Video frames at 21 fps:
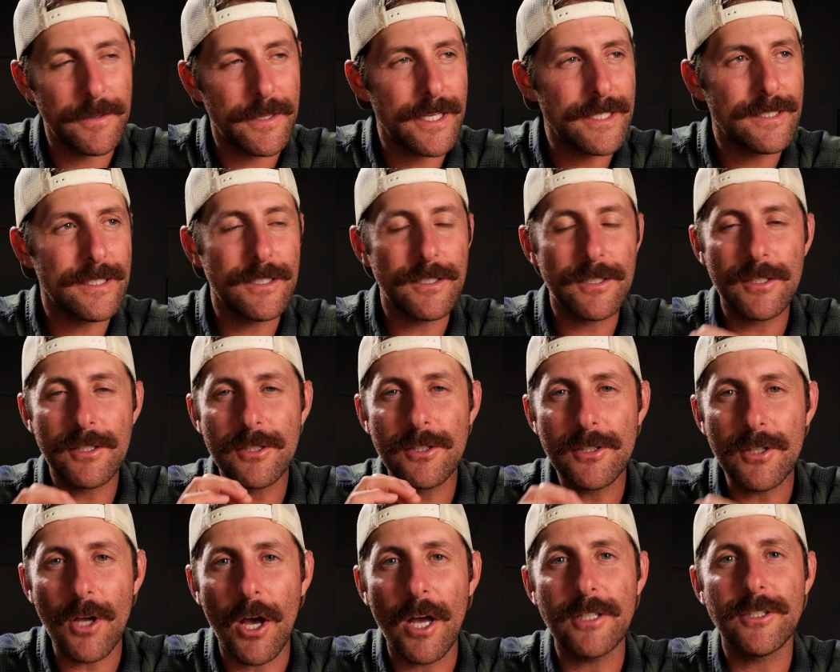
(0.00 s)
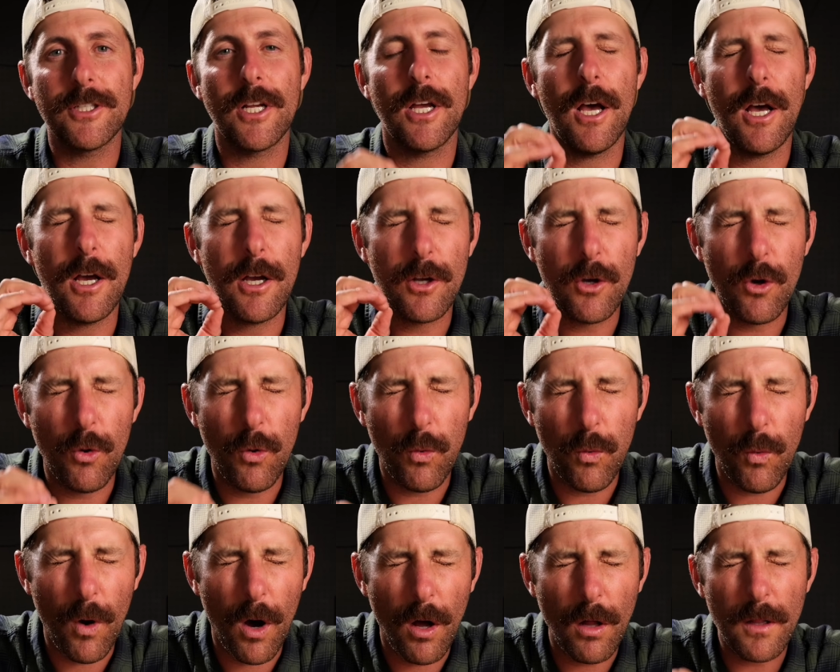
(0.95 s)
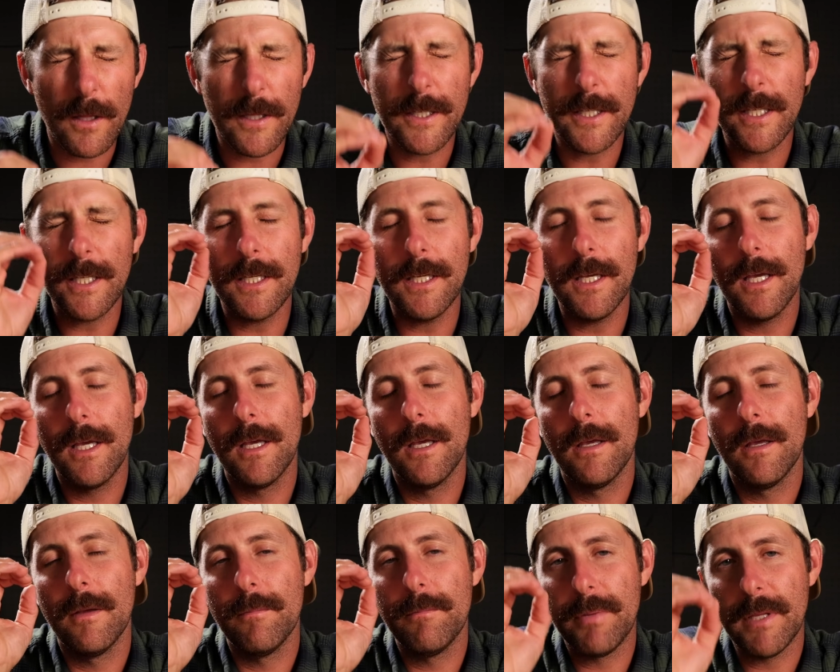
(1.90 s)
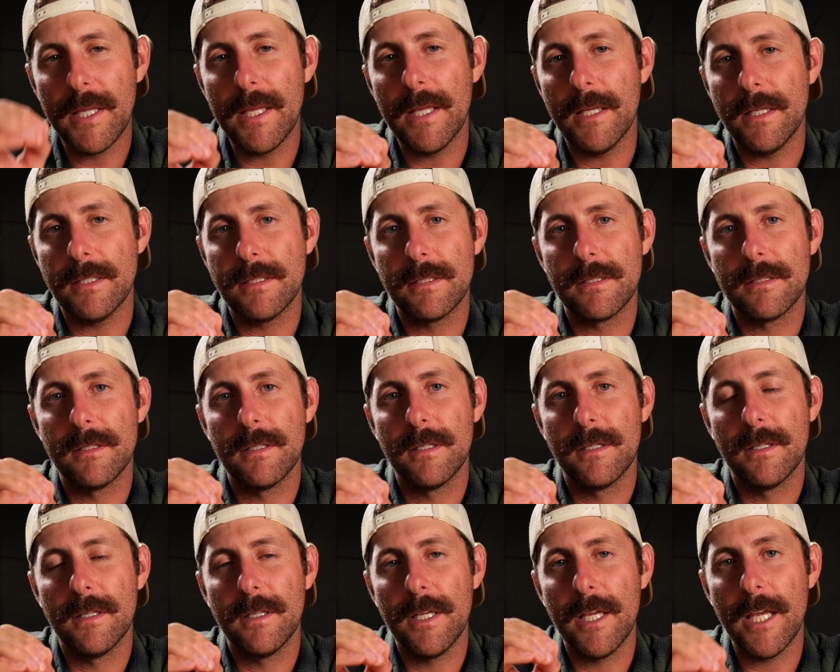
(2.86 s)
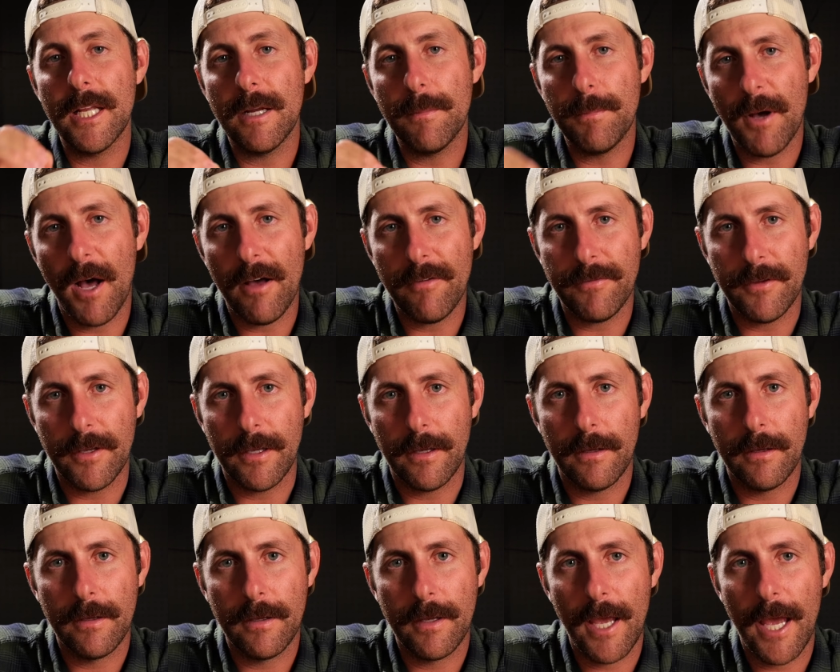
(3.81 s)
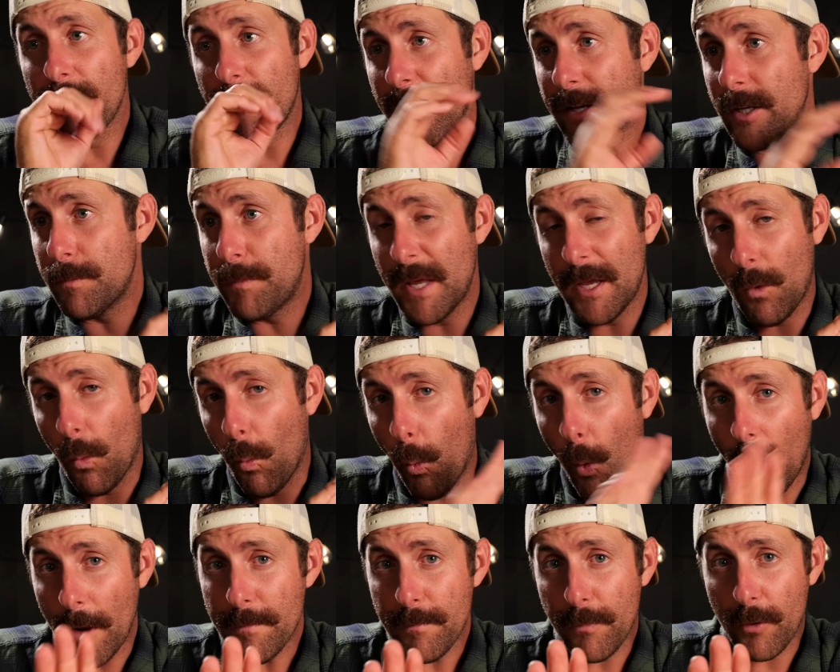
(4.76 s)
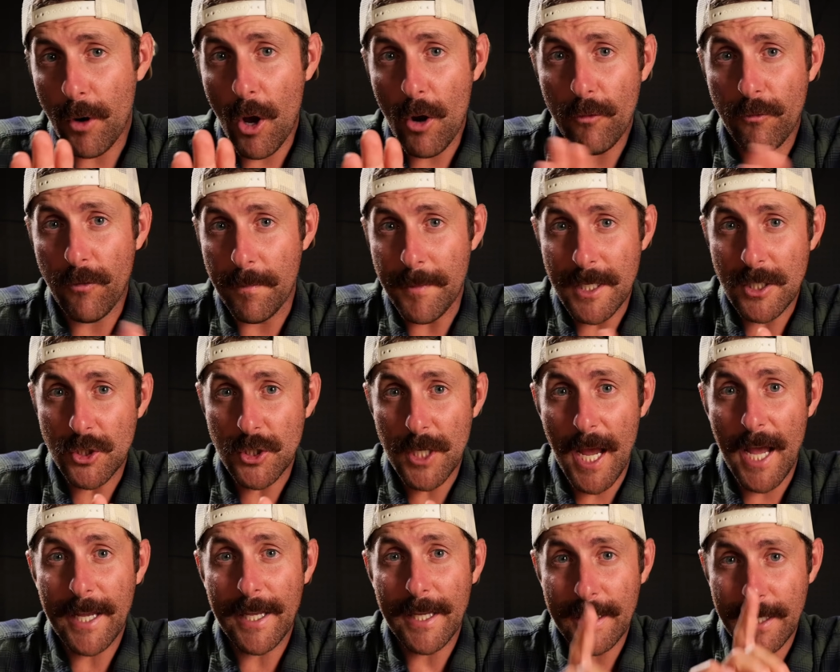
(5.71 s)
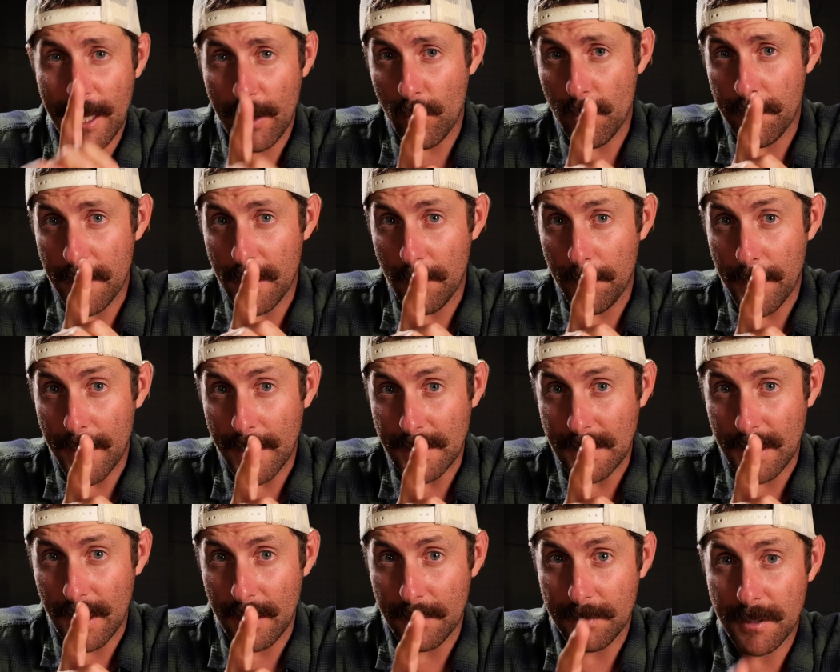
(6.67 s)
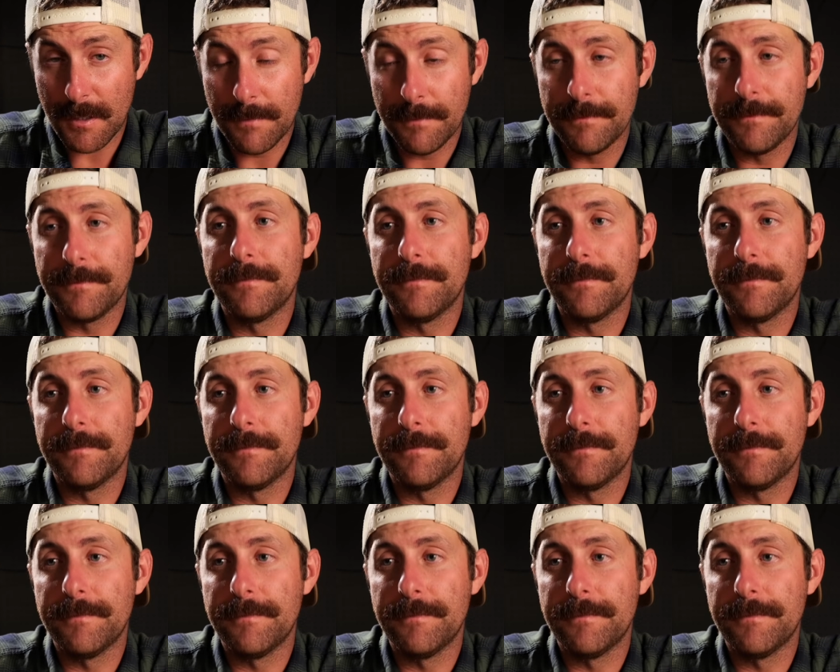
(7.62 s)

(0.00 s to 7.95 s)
This is such a quality piece in a puffy. If I could pick one pro from this jacket, it would be the pit zips.